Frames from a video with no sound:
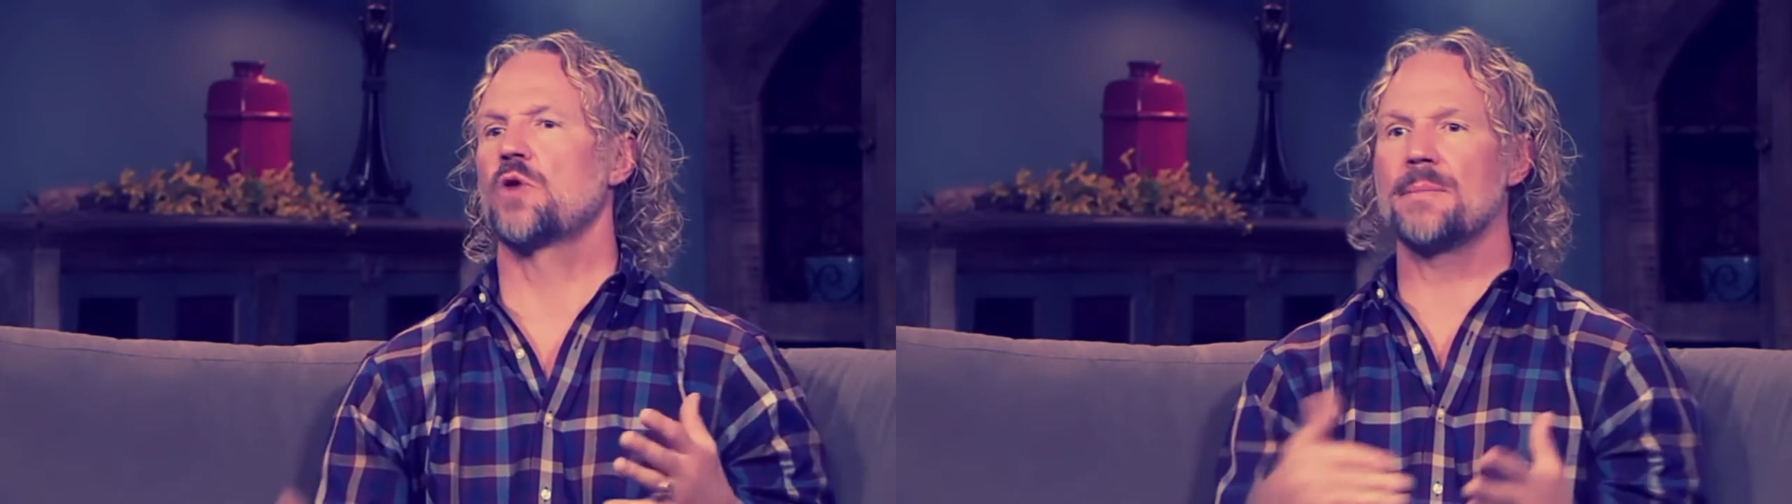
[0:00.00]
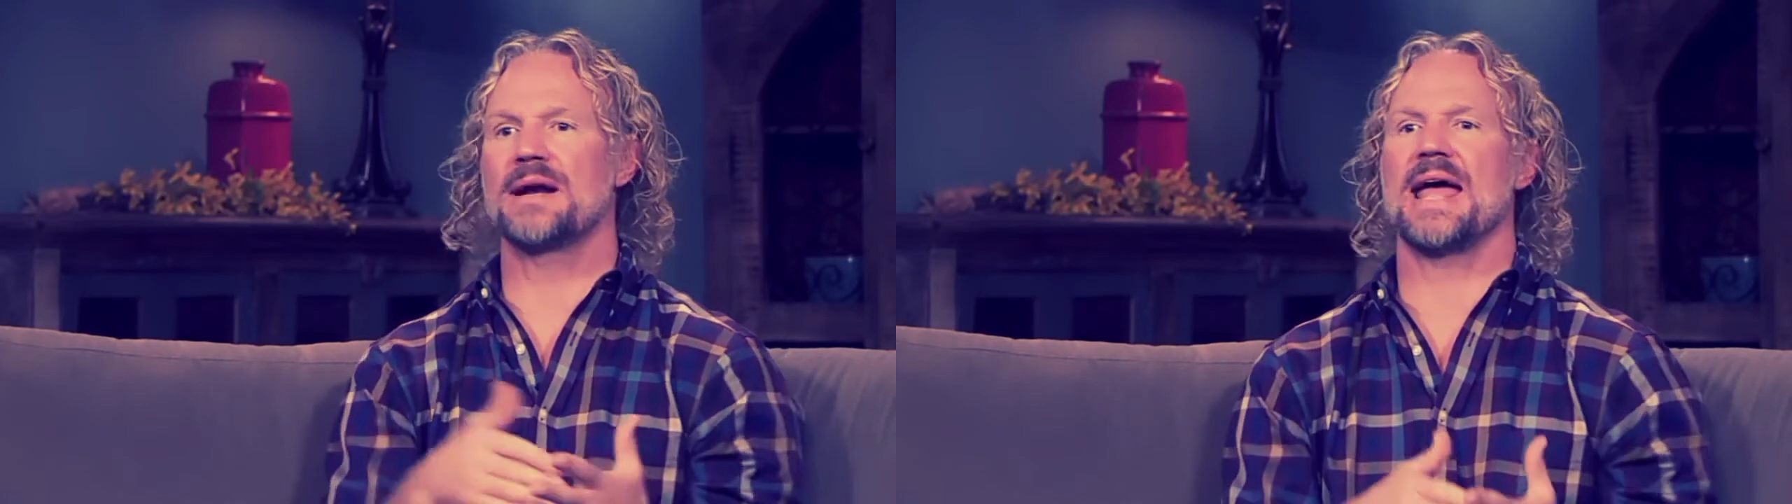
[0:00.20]

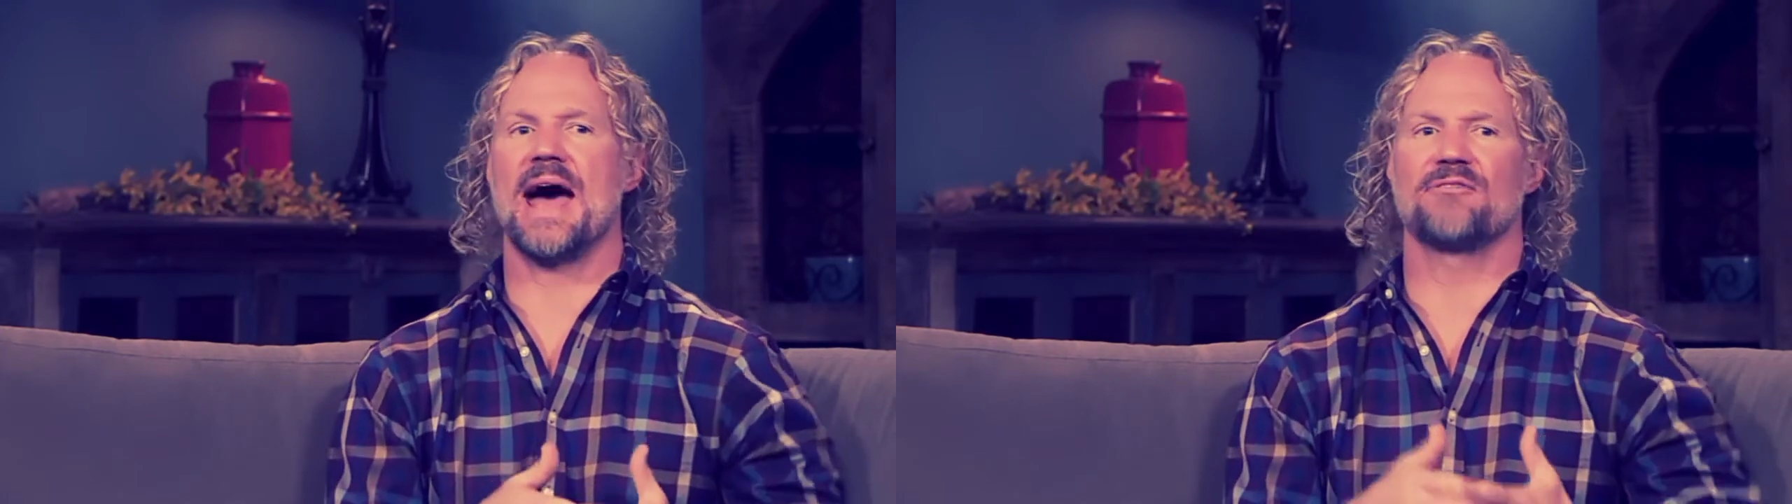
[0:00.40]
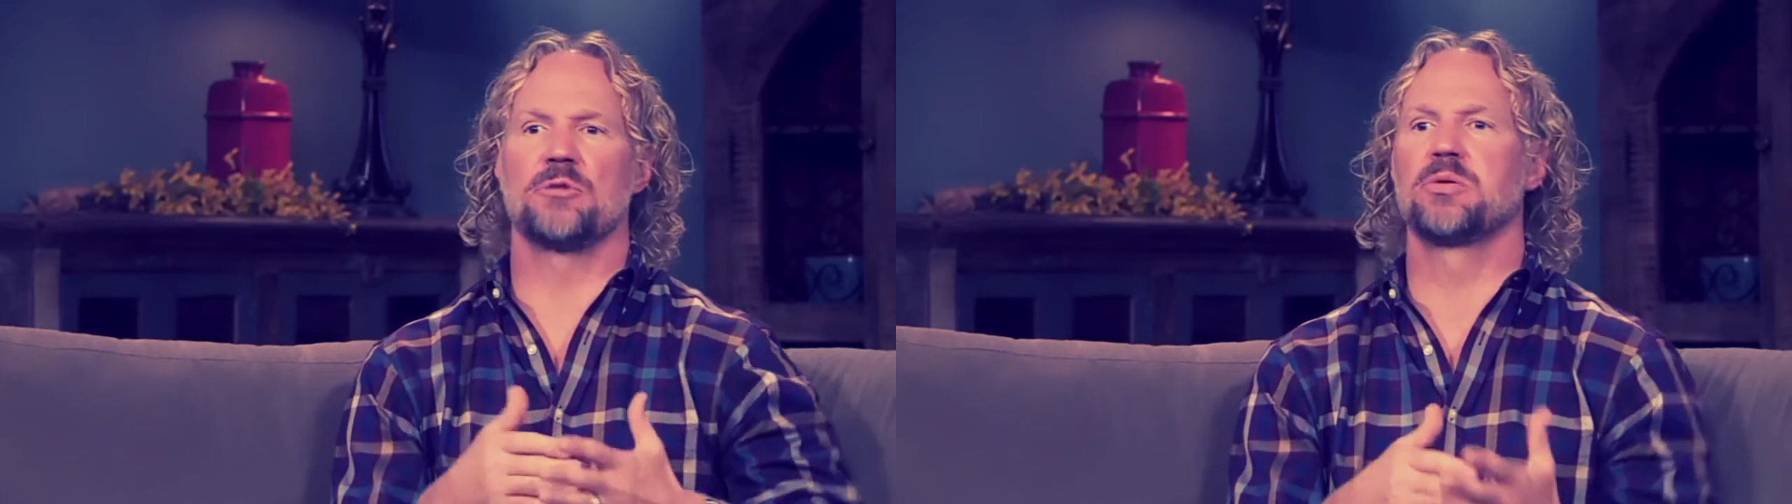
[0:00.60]
I
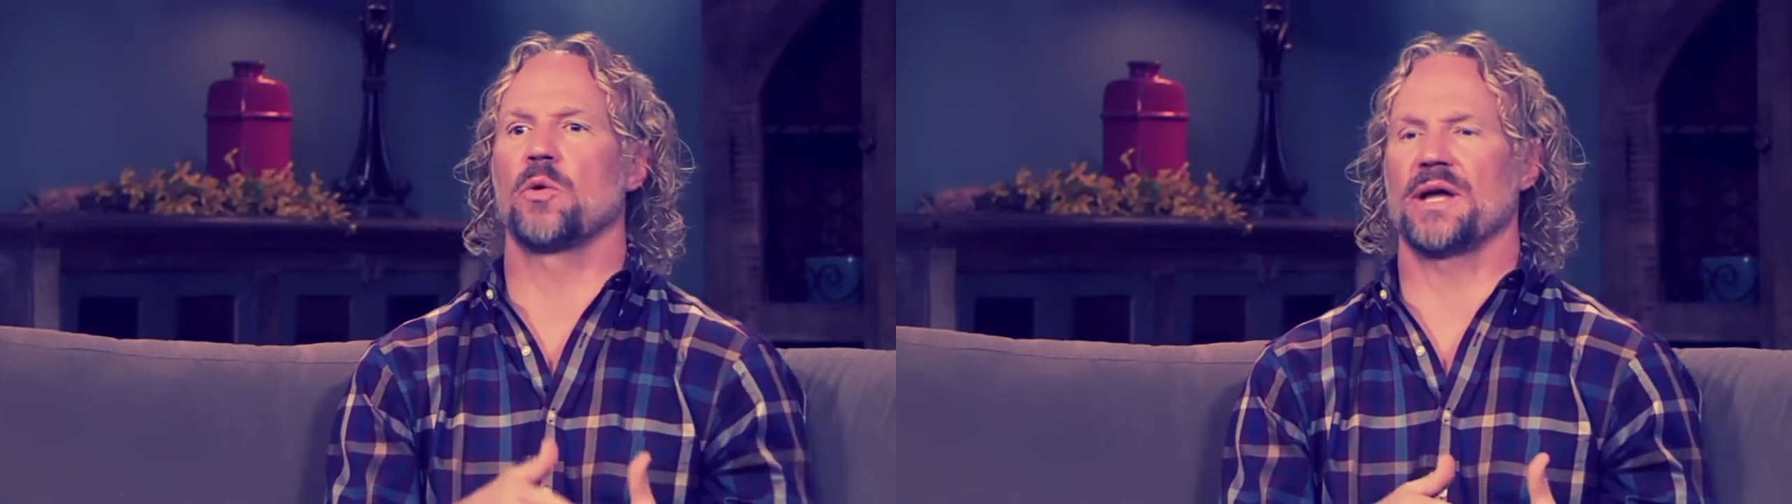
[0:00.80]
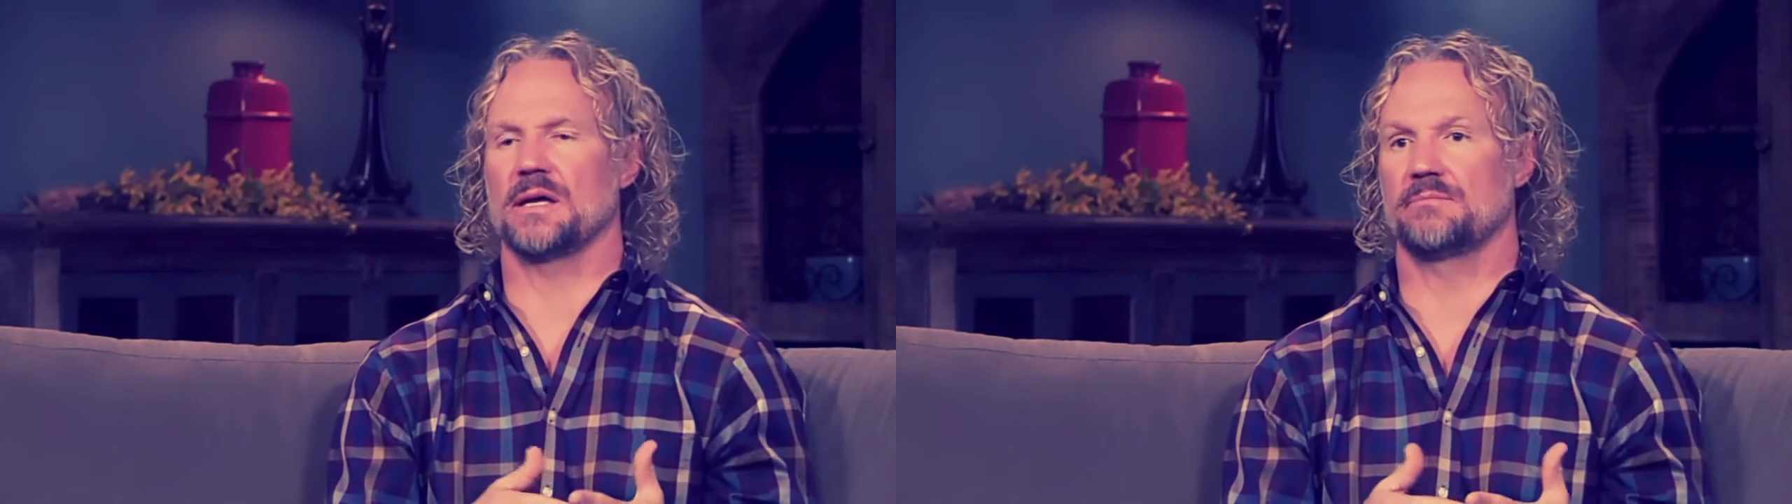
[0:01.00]
have an
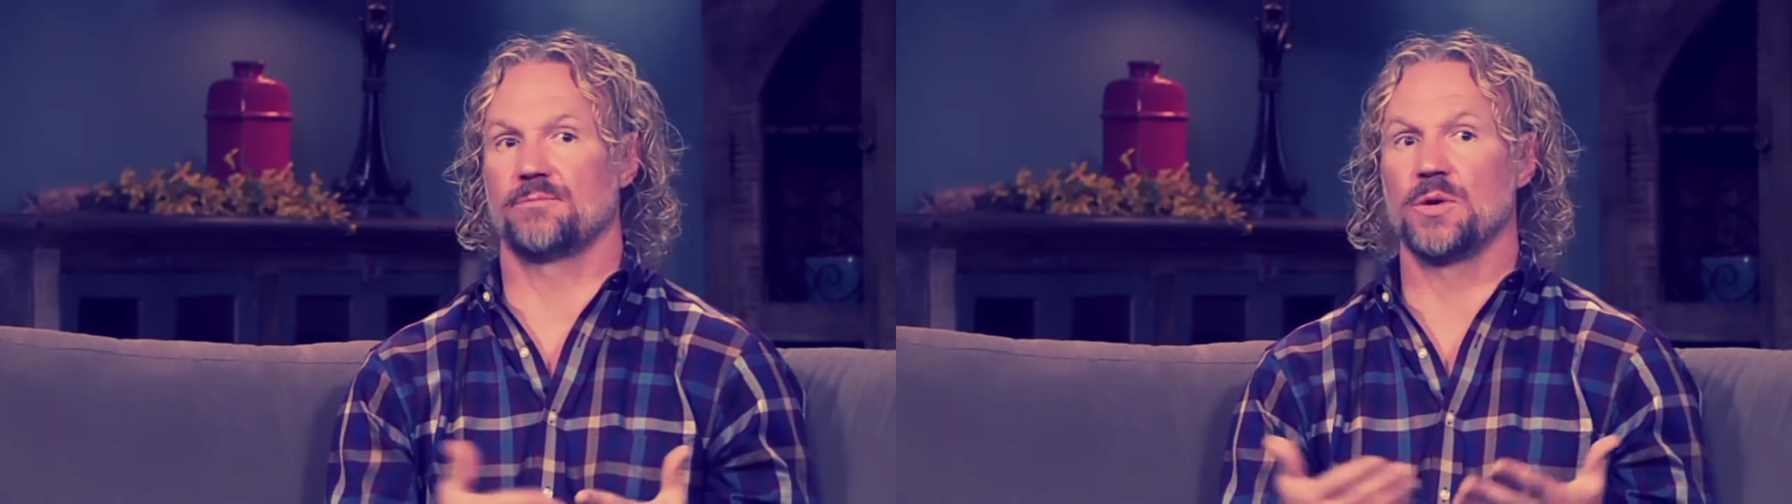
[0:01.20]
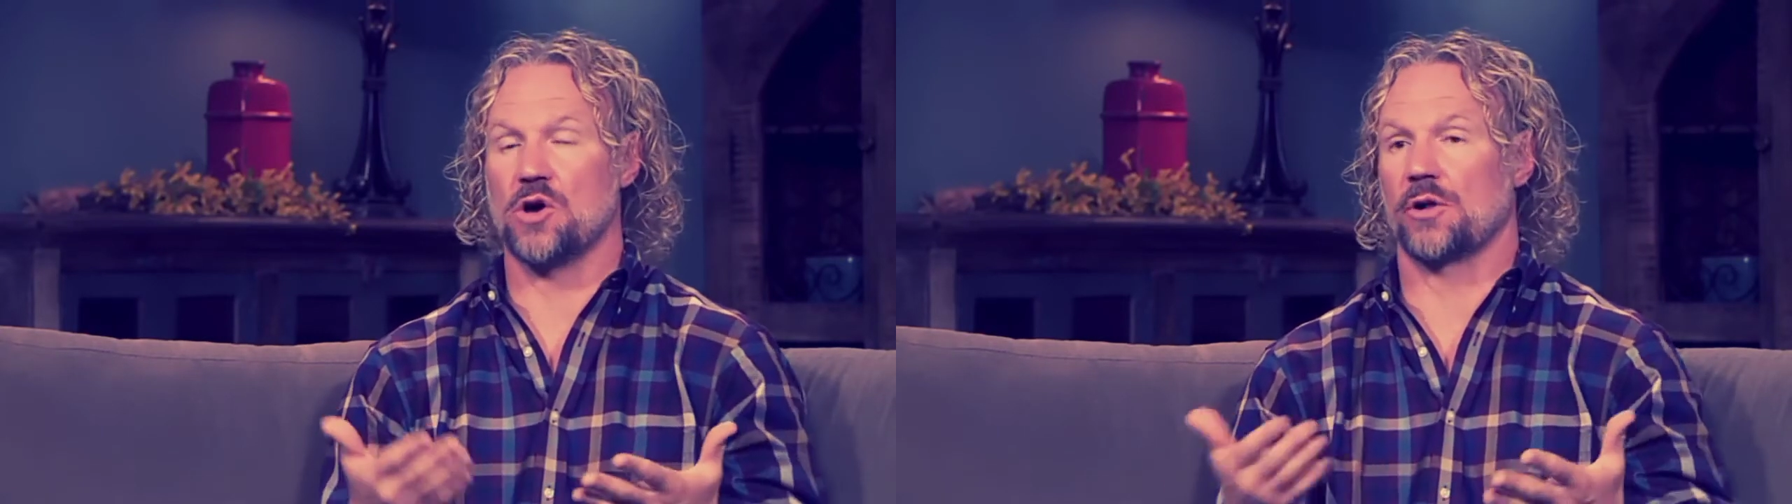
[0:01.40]
employee.
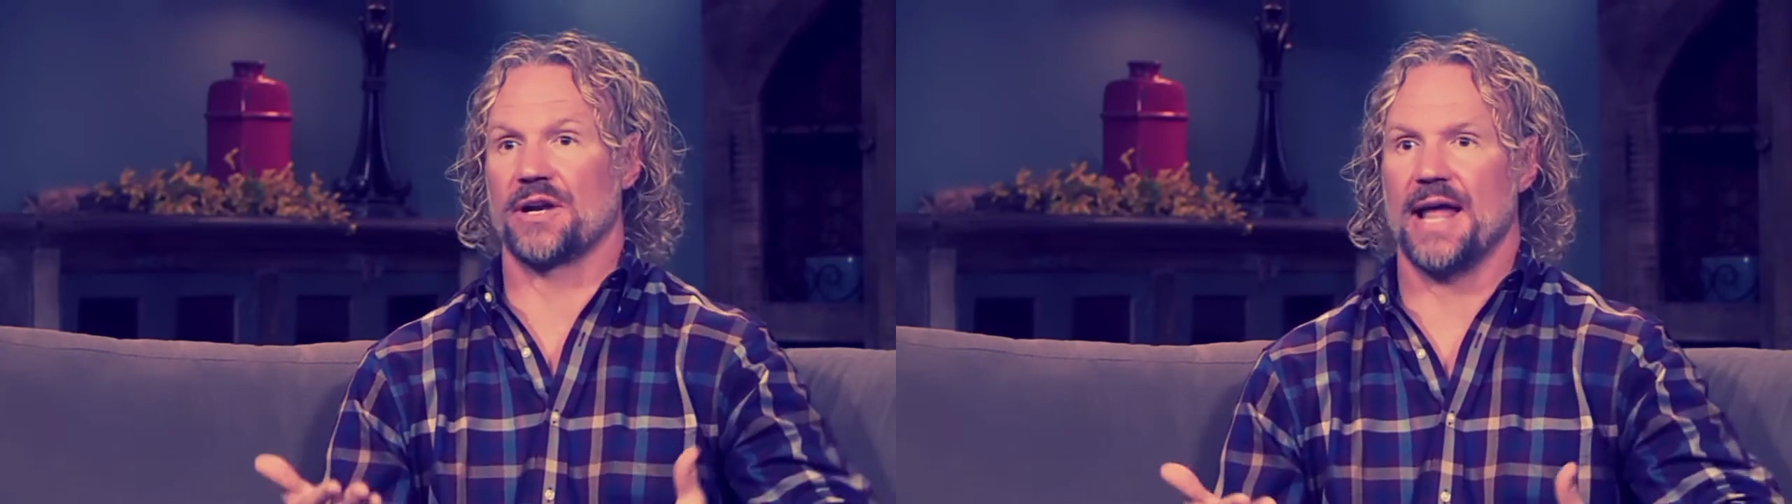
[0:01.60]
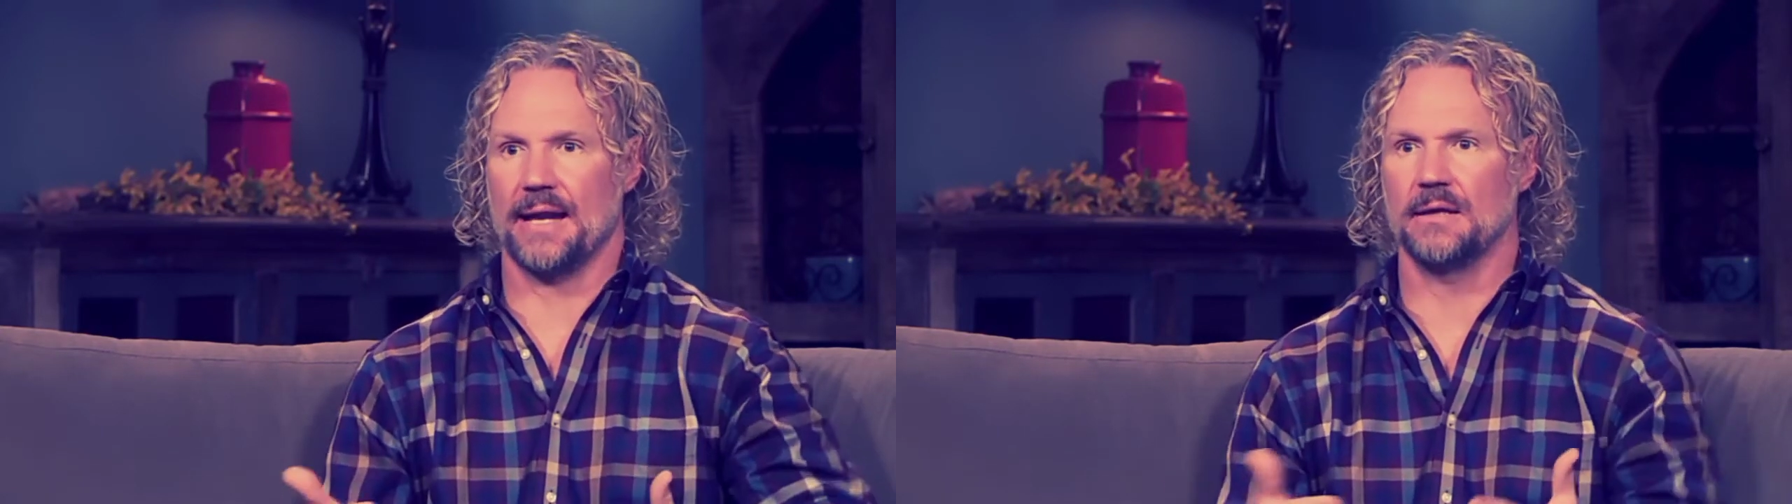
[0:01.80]
We call her a
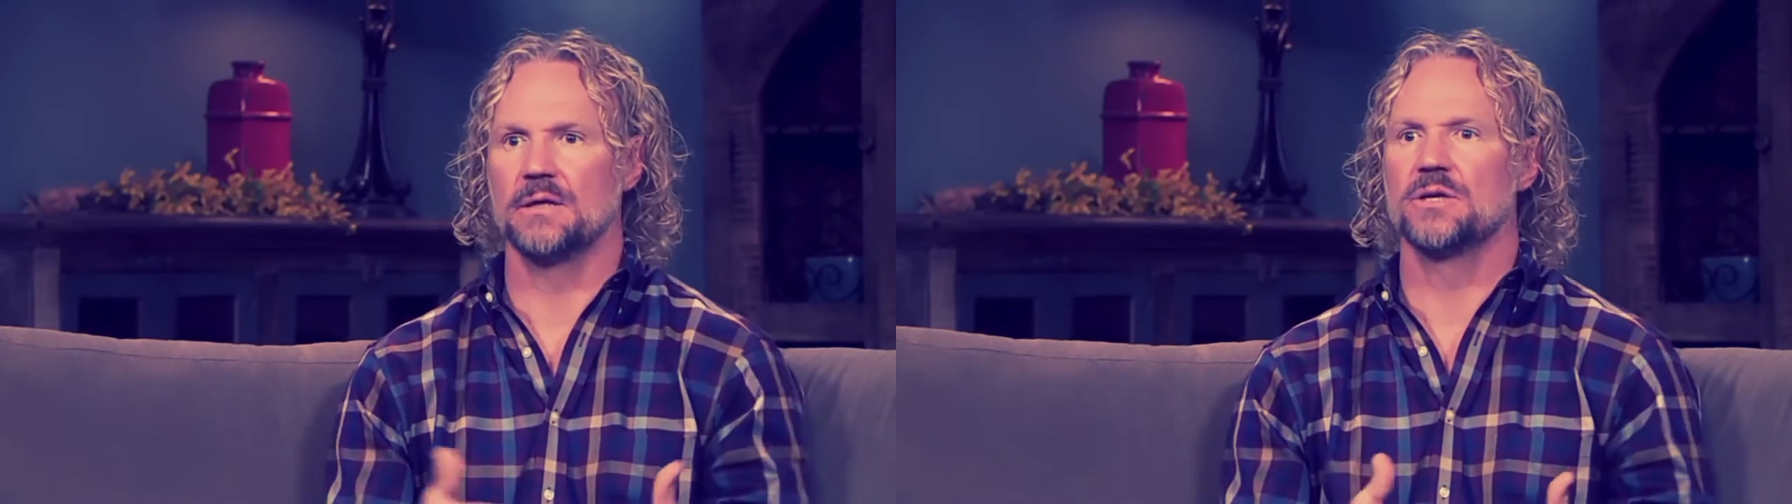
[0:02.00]
nanny.